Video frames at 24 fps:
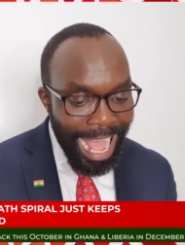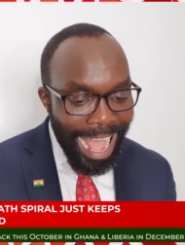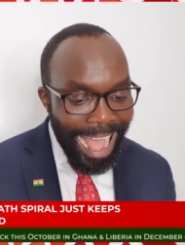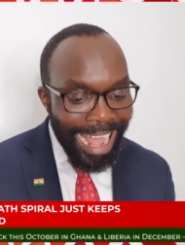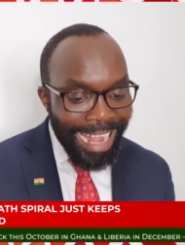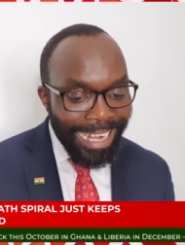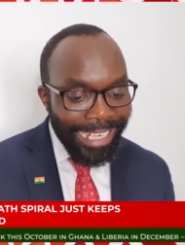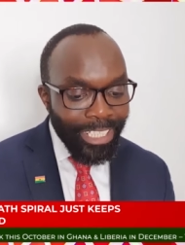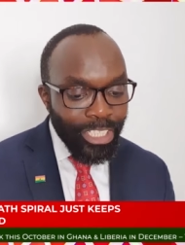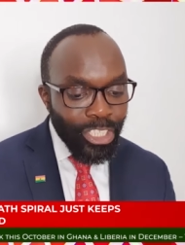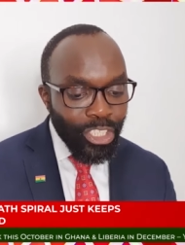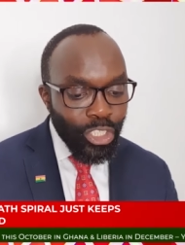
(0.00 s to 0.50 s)

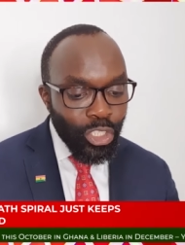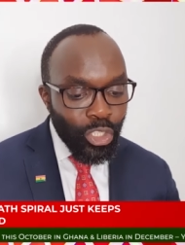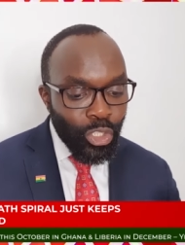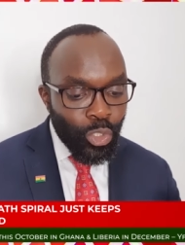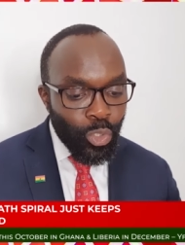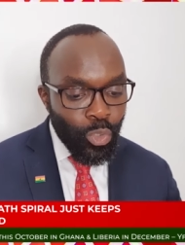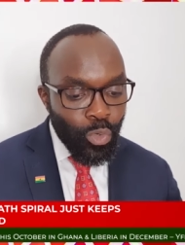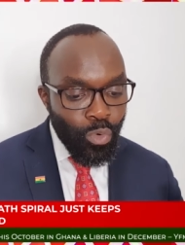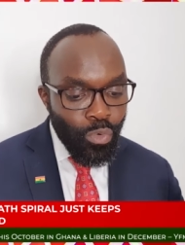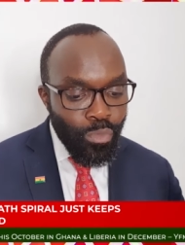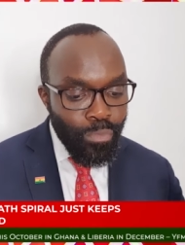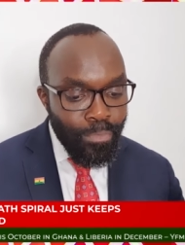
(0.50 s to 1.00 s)
and
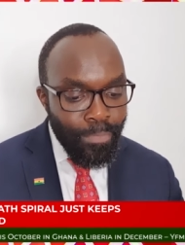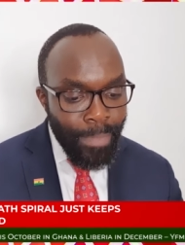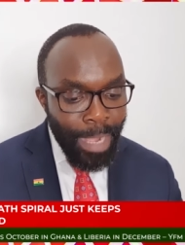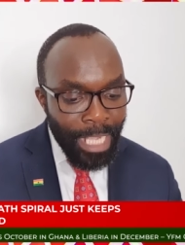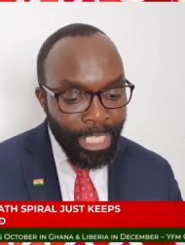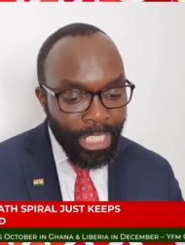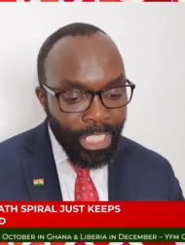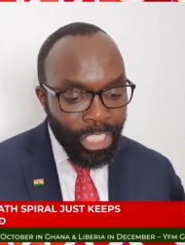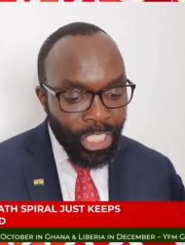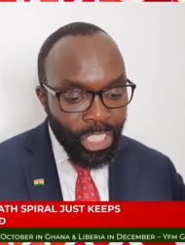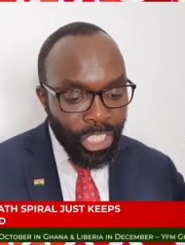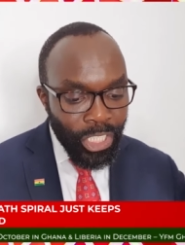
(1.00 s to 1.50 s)
too
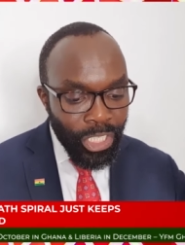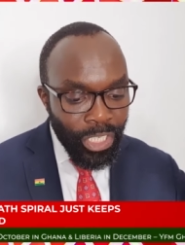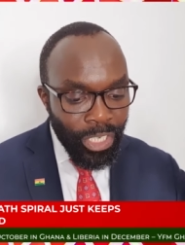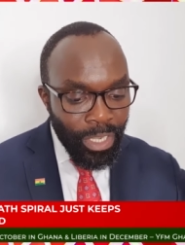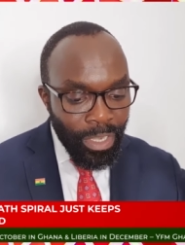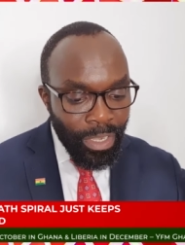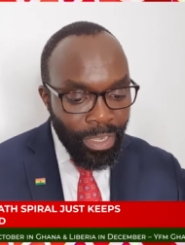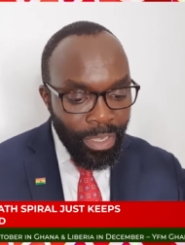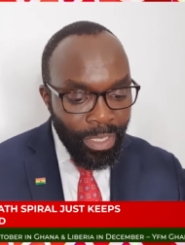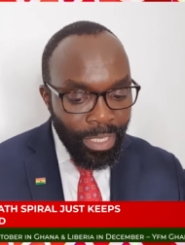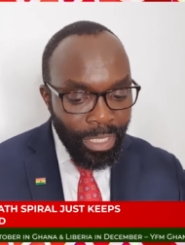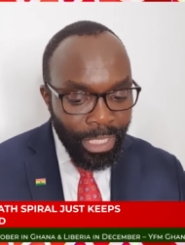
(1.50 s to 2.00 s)
much
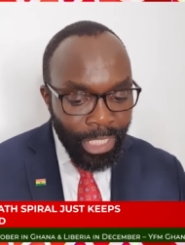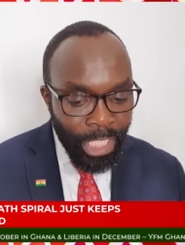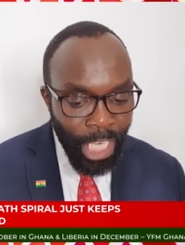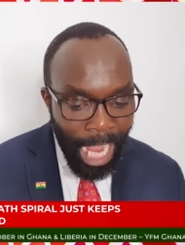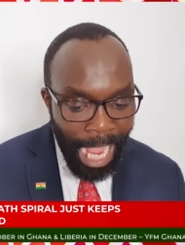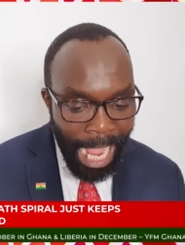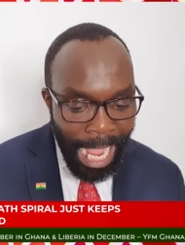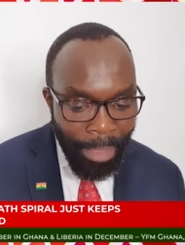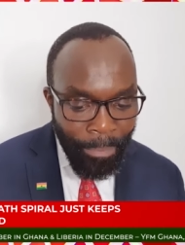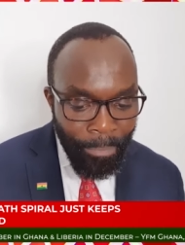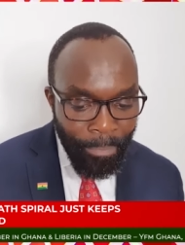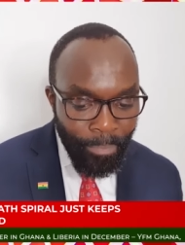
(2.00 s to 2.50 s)

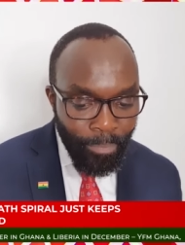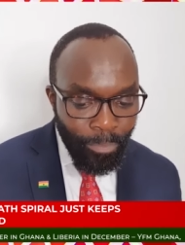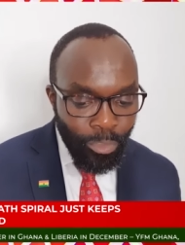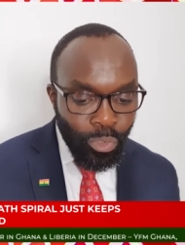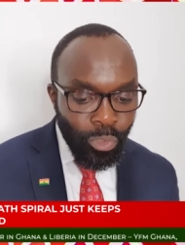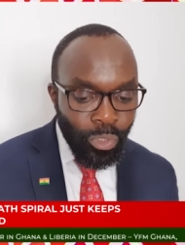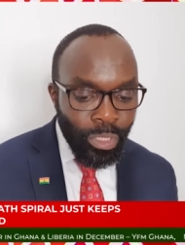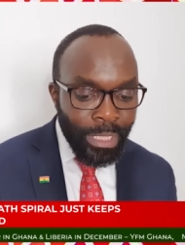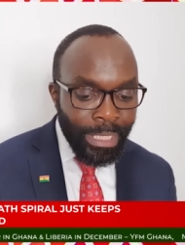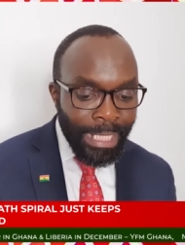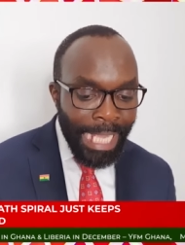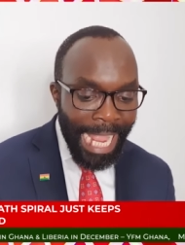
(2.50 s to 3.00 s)
time
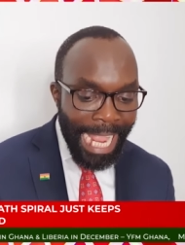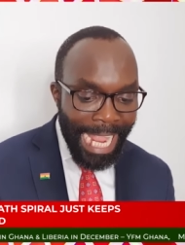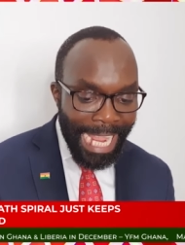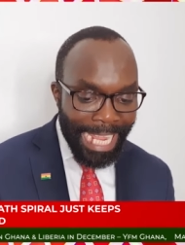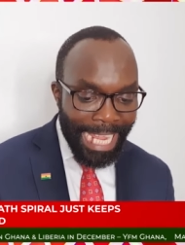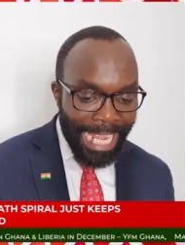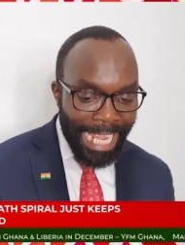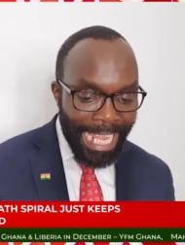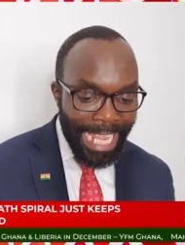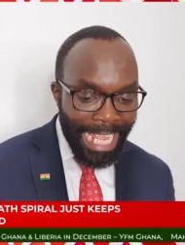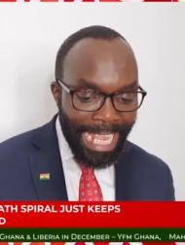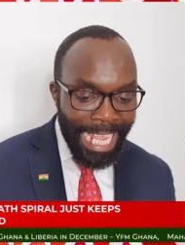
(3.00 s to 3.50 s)
to
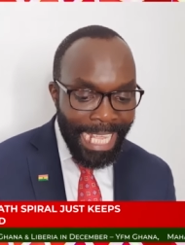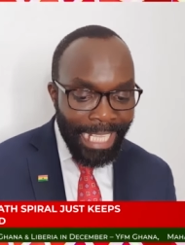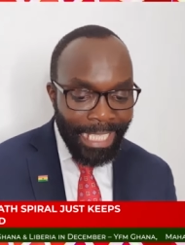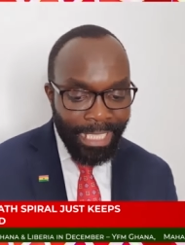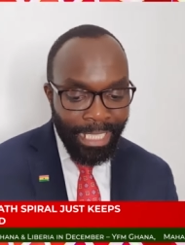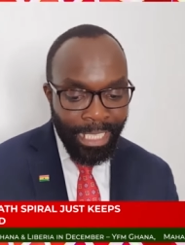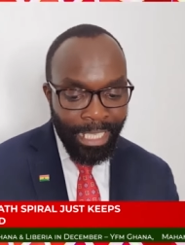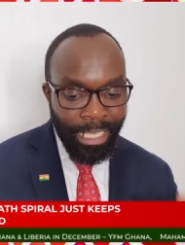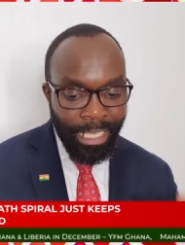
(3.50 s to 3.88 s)
take it,